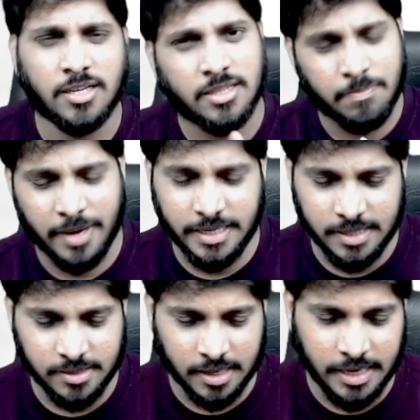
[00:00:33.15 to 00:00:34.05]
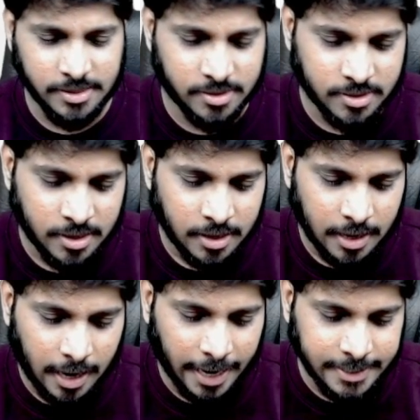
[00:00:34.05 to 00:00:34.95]
The basis is
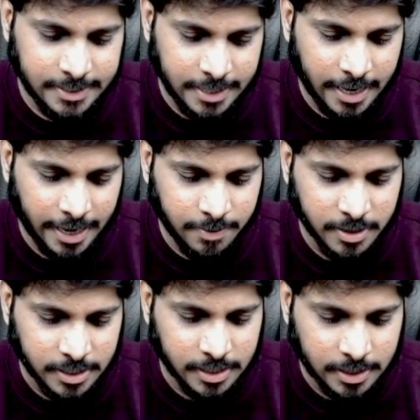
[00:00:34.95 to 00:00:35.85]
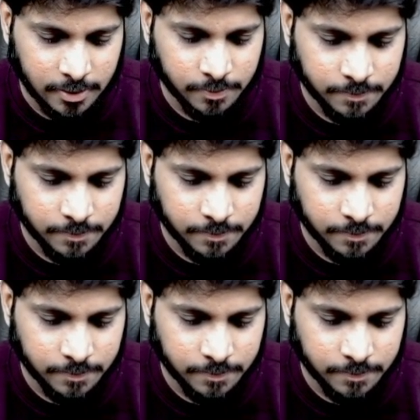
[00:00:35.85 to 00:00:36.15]
ICAI material.